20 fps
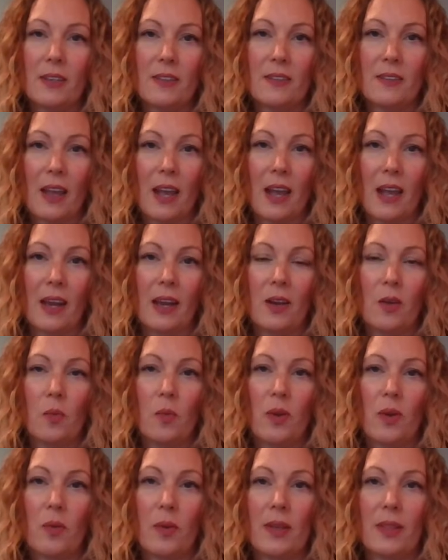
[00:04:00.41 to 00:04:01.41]
design
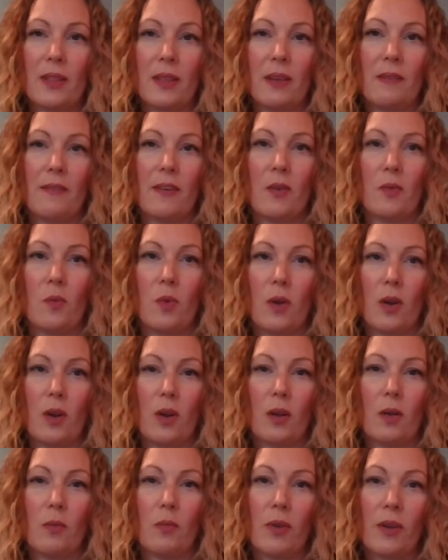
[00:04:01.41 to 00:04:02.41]
where we live and
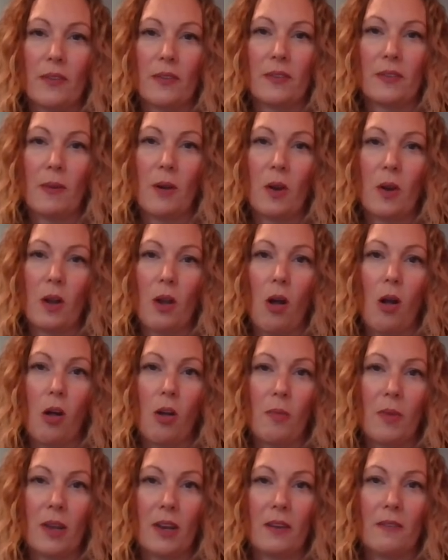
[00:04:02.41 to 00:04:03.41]
work brings about a
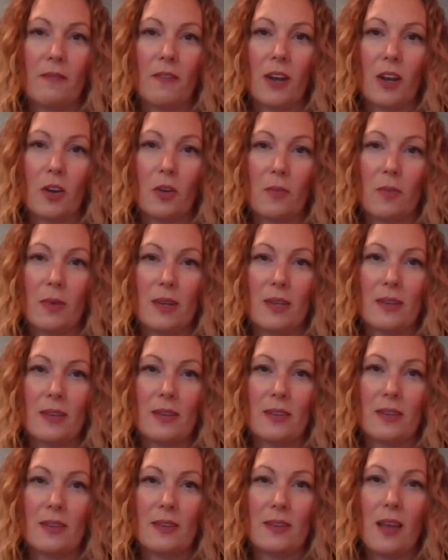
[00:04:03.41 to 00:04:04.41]
calming
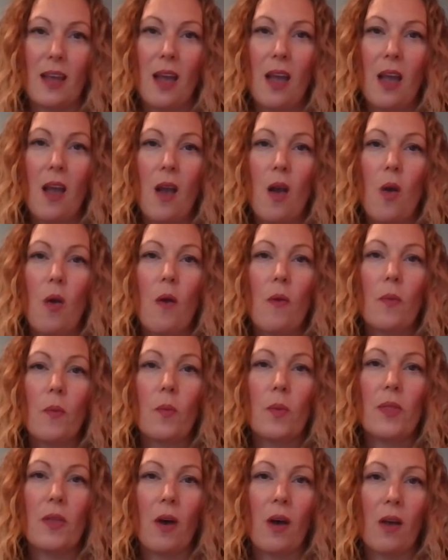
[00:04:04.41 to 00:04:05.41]
environment.
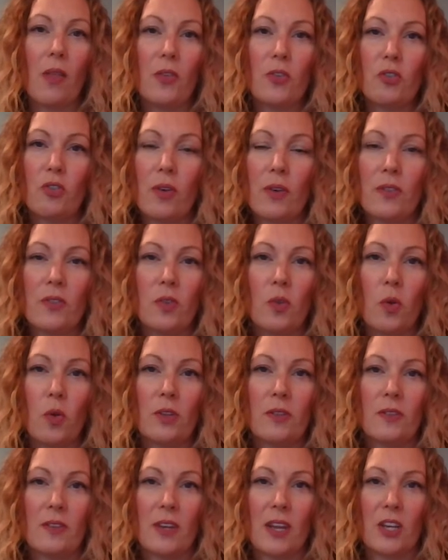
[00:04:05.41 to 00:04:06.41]
With all the trends
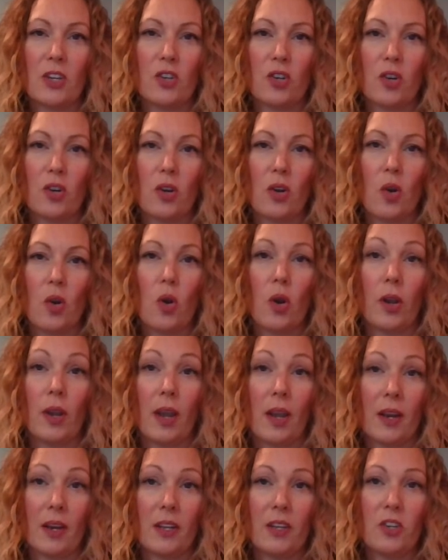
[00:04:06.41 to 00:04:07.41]
towards nature,
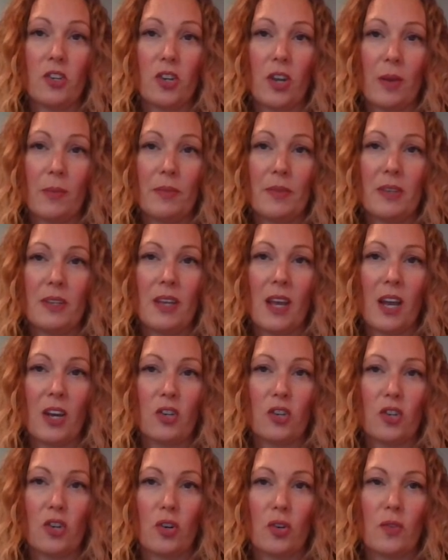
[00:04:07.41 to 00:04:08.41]
organic shapes and
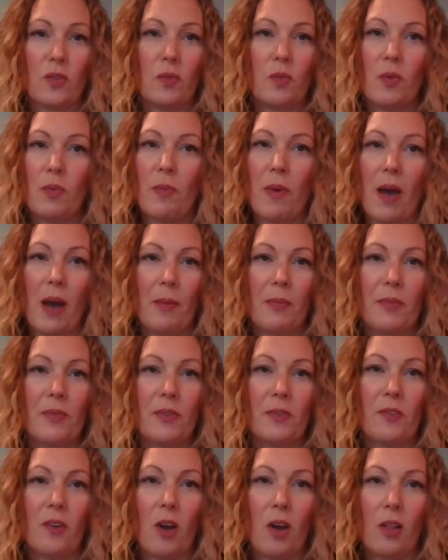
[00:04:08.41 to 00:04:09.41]
textures with pops
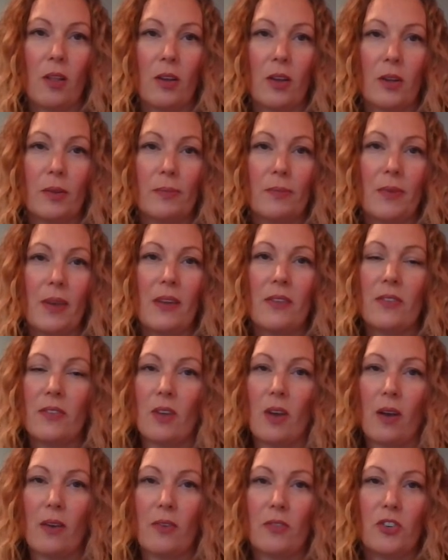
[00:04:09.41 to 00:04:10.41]
of color and
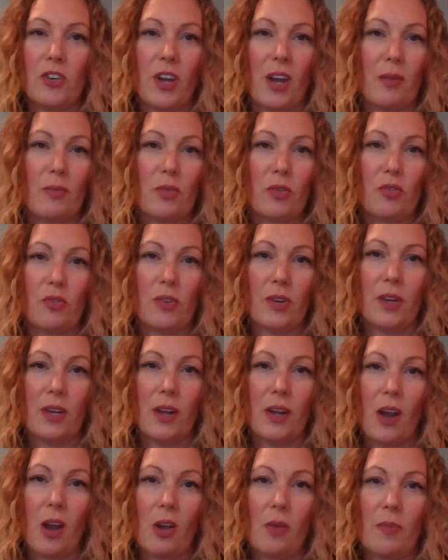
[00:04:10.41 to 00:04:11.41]
soft
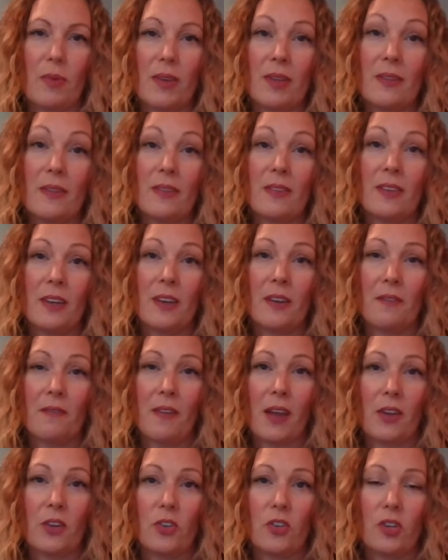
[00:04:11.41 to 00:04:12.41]
geometry are being seen in
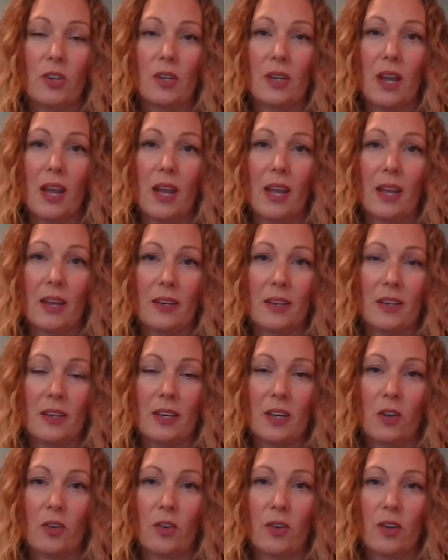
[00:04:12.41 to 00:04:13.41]
fashion and
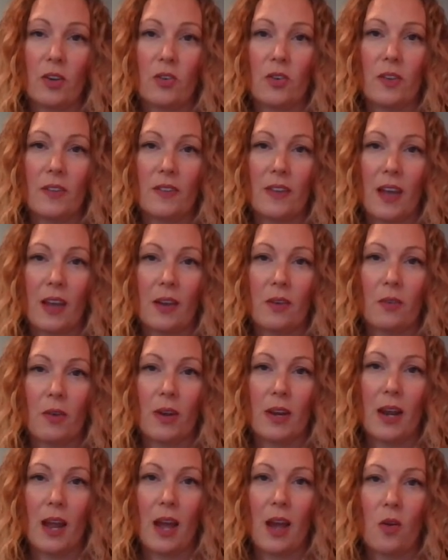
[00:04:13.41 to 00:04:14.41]
interior design
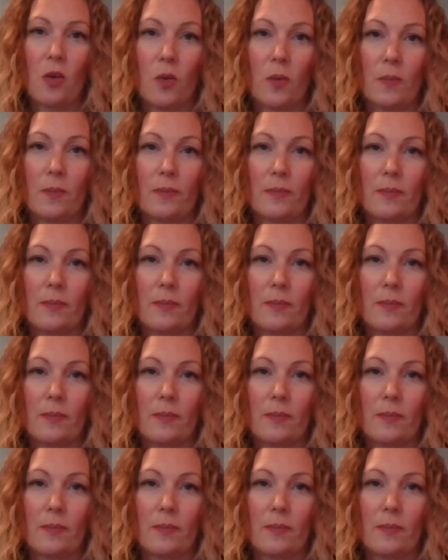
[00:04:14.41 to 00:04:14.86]
right now.